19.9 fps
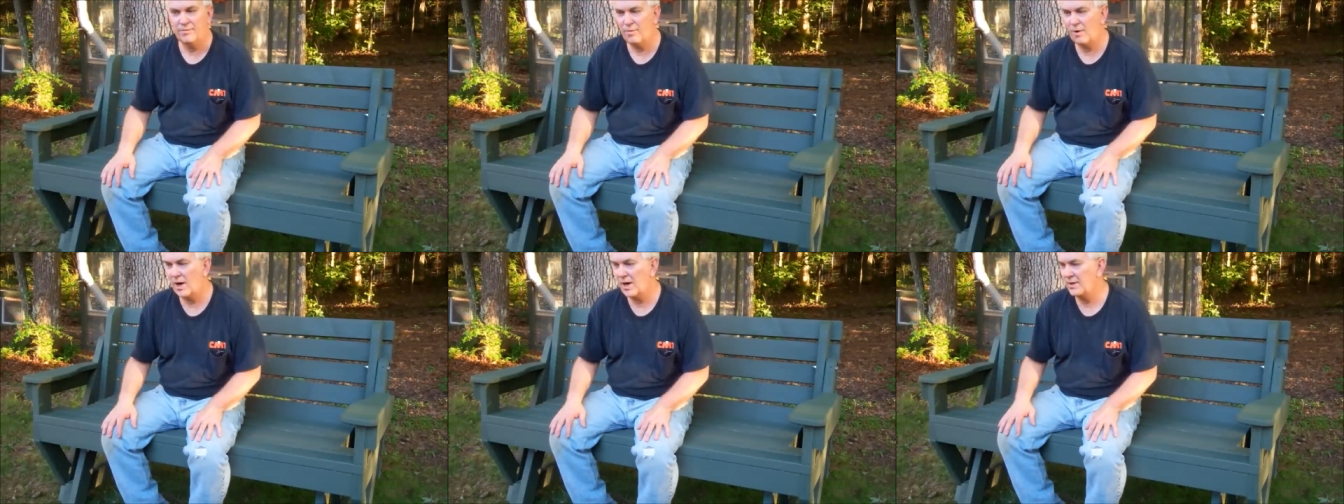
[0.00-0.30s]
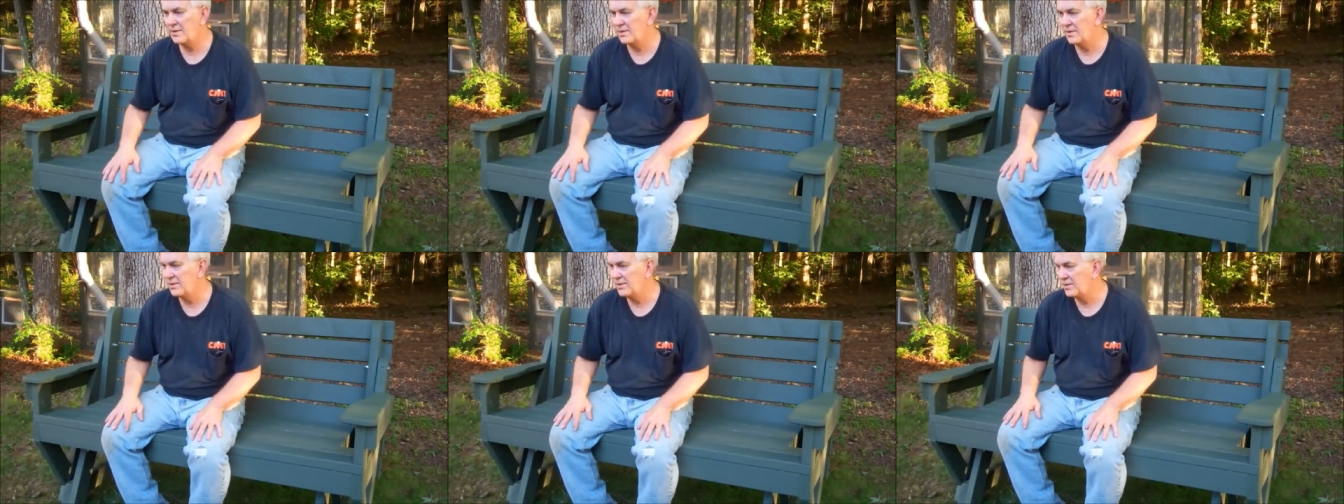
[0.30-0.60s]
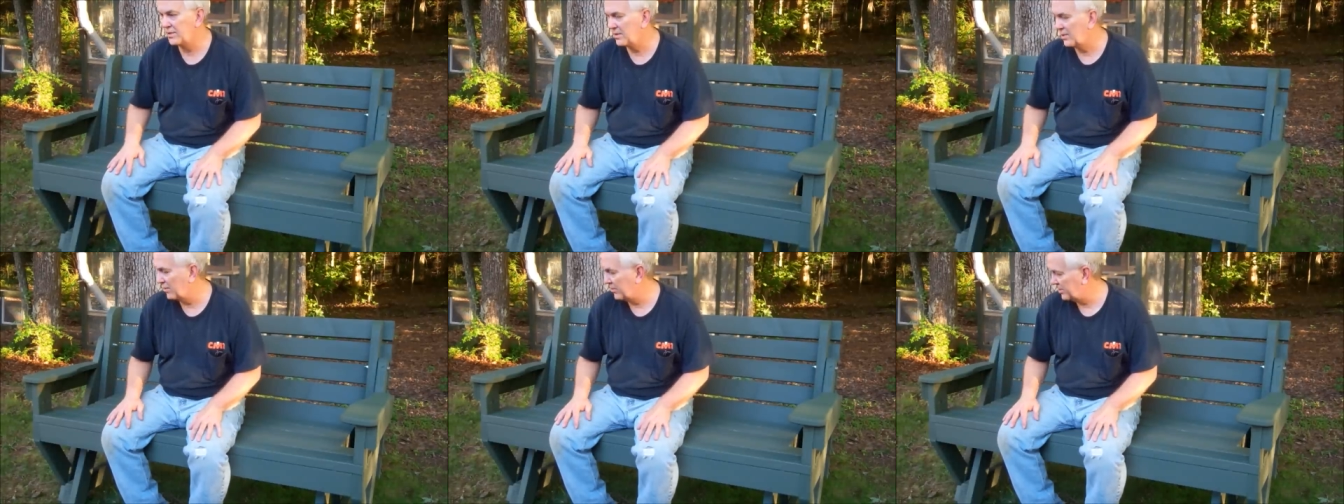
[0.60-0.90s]
fractions,
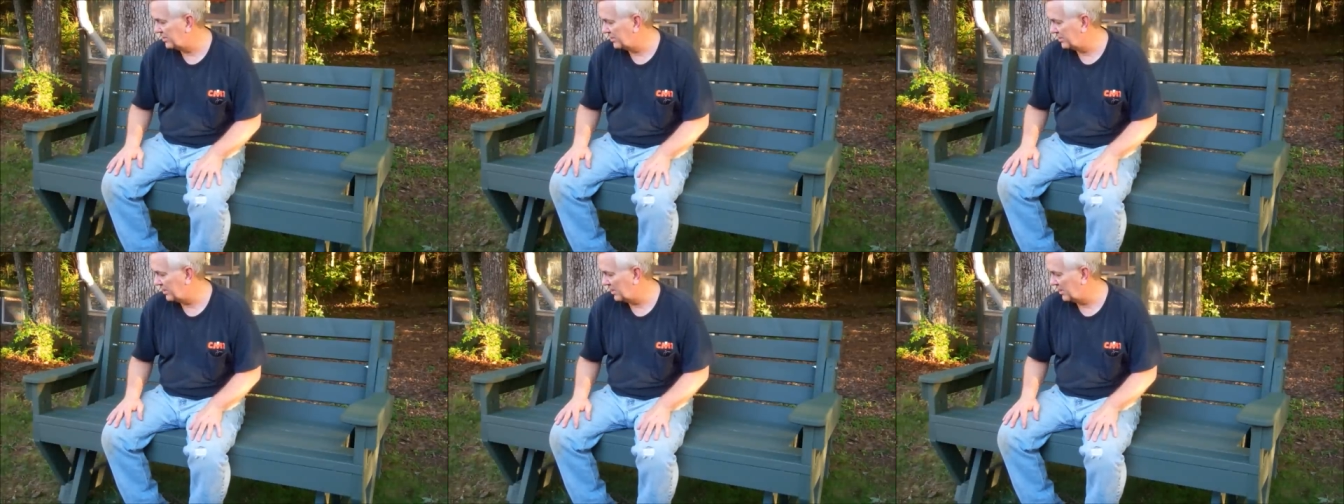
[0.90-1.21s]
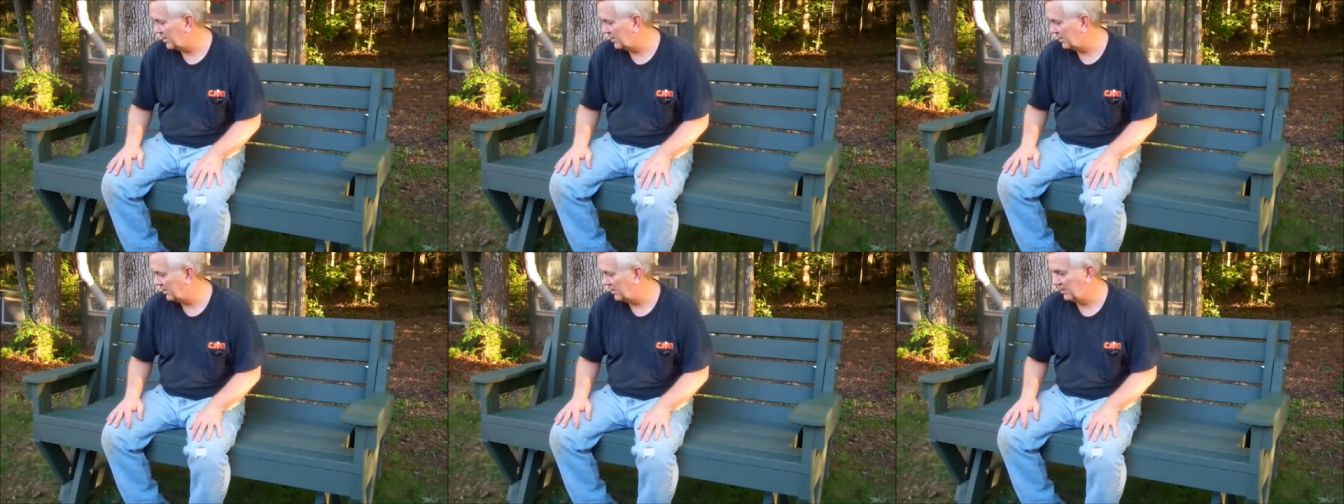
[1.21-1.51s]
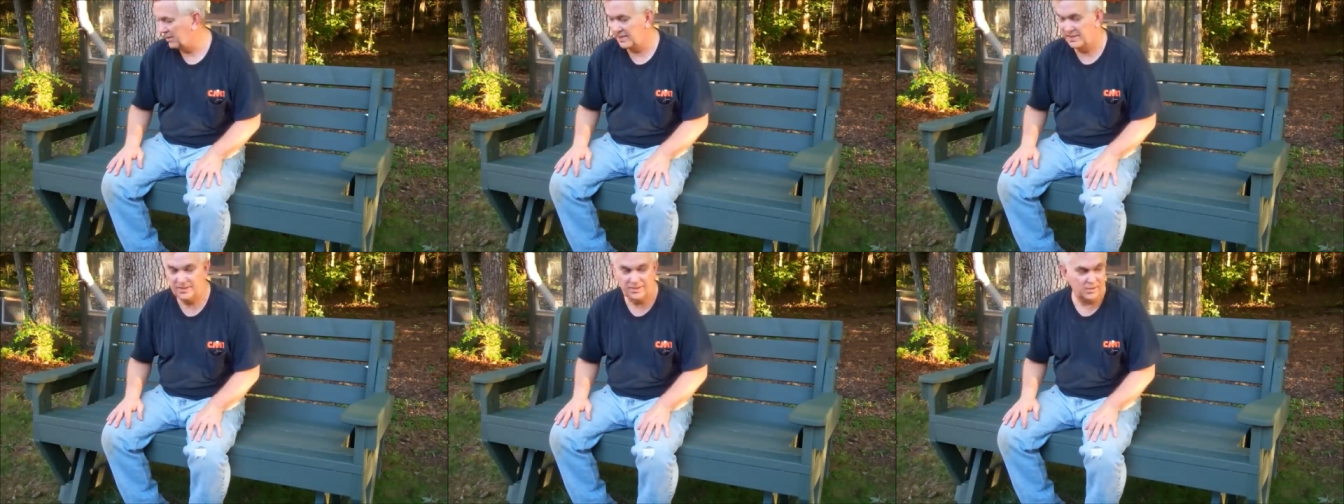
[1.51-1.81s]
so it's uh, a
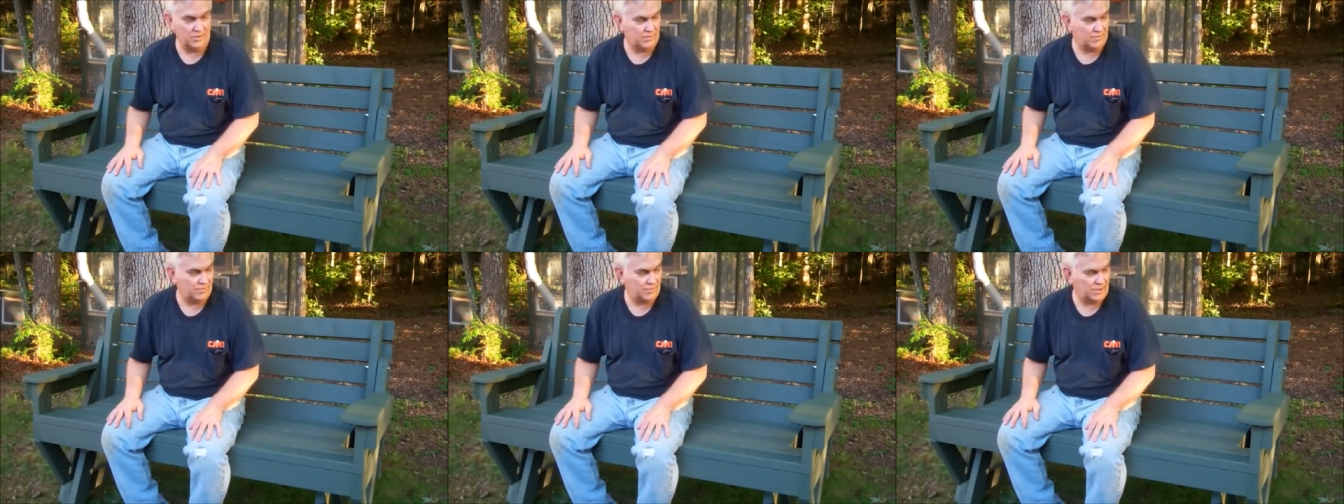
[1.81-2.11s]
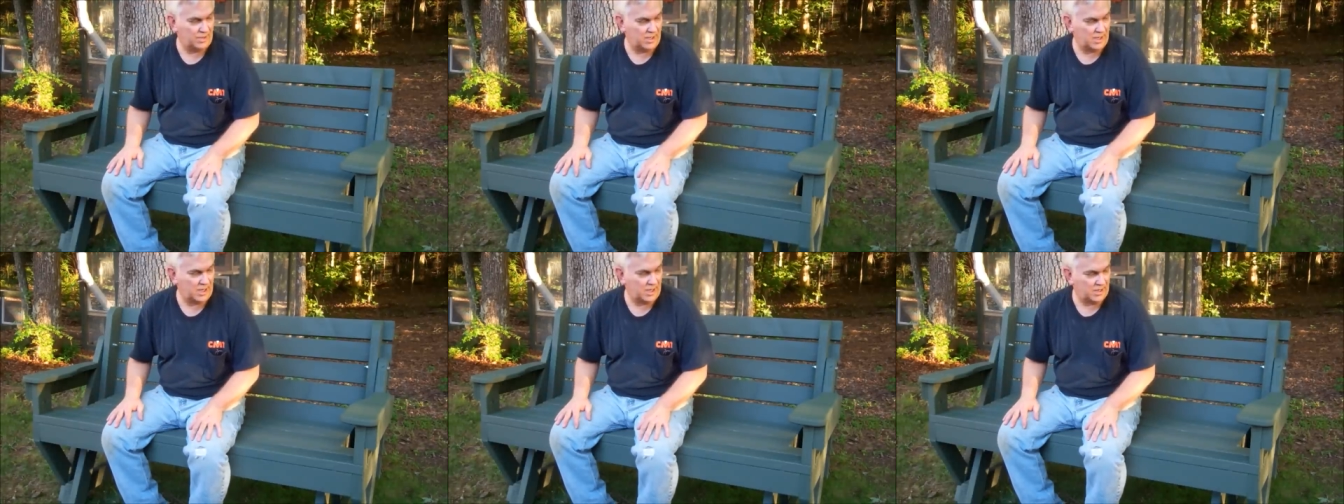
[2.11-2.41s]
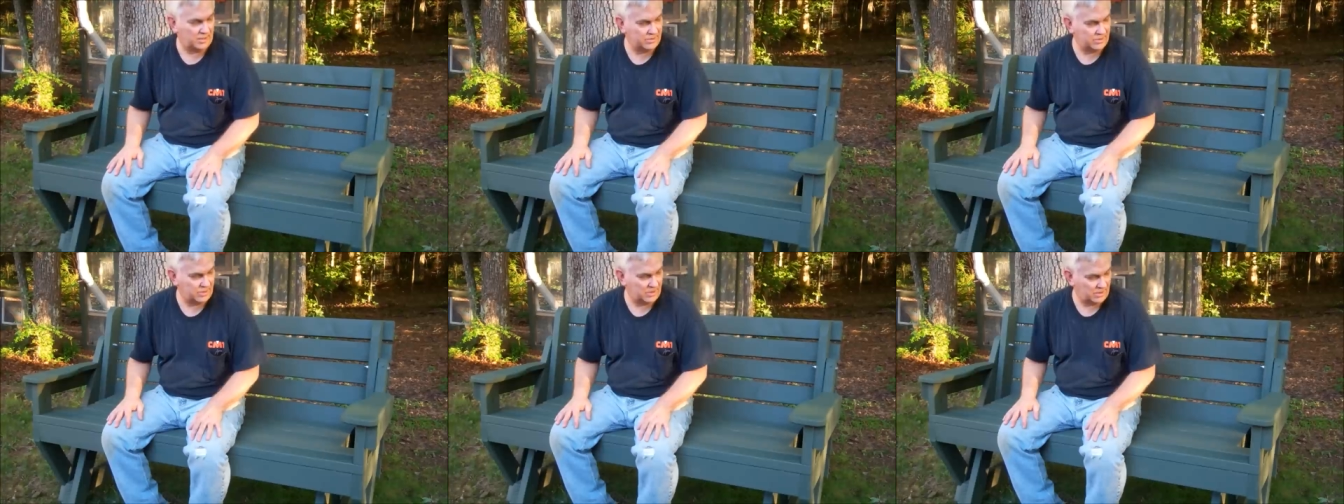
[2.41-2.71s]
little easier for you
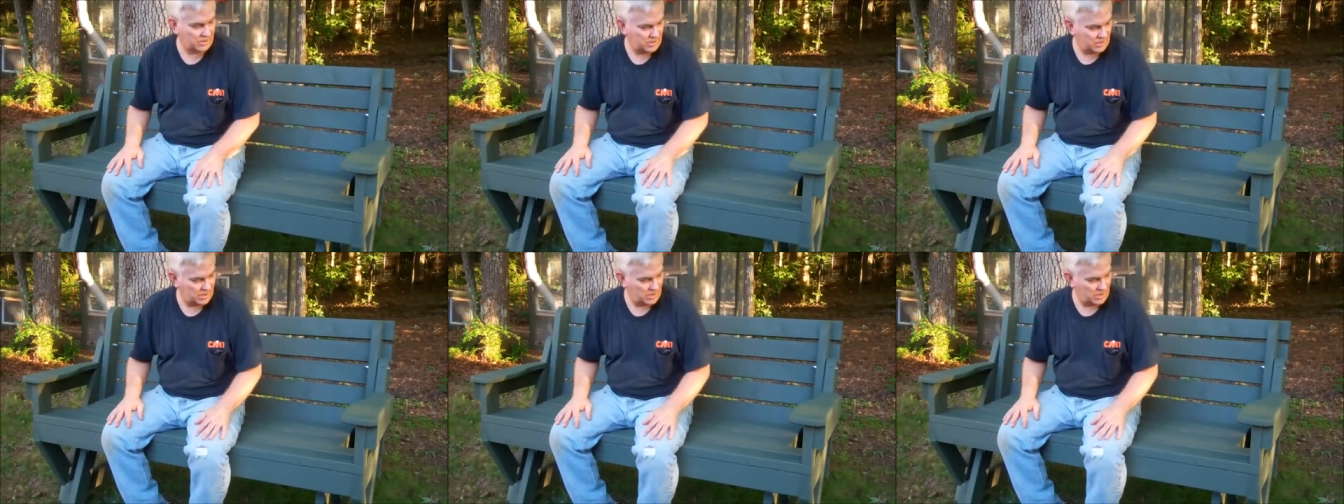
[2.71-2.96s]
guys to